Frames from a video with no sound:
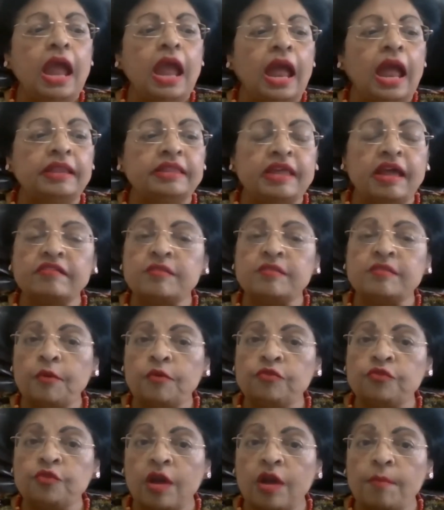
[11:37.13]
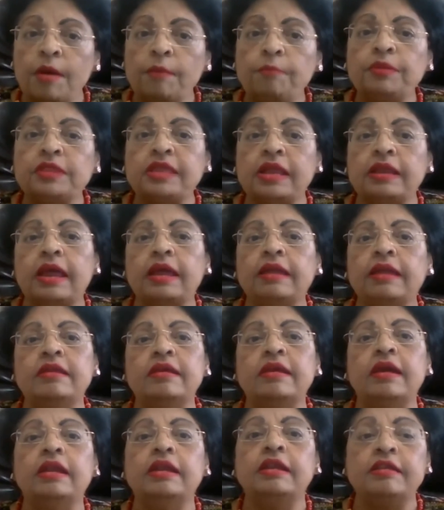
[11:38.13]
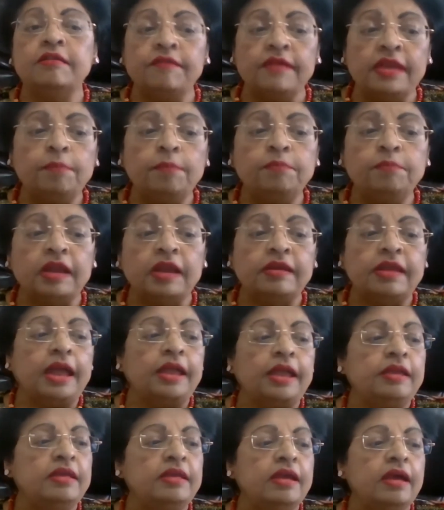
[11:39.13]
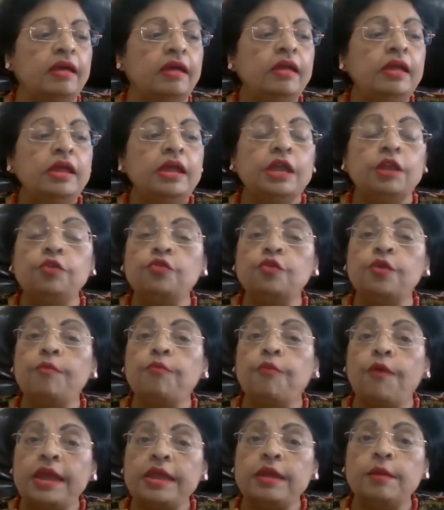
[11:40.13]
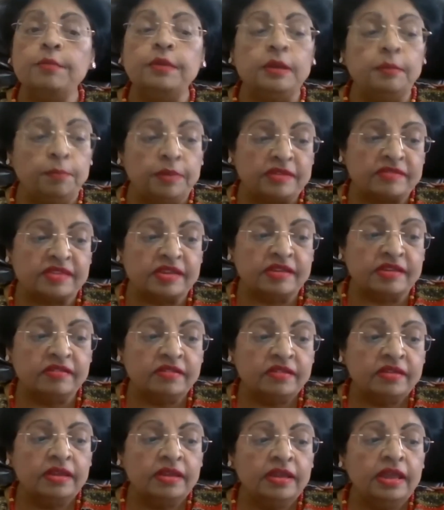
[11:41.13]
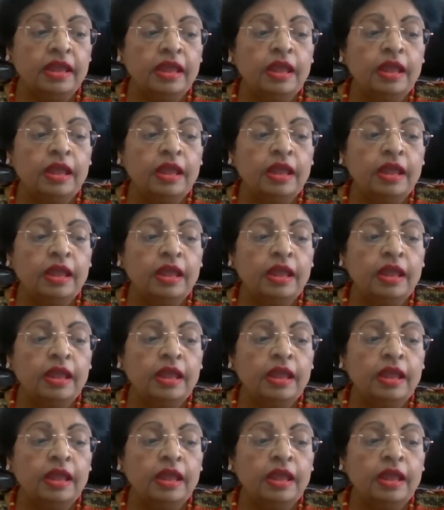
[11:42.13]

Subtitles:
and they're supposed to come up with an idea and develop that idea into a viable business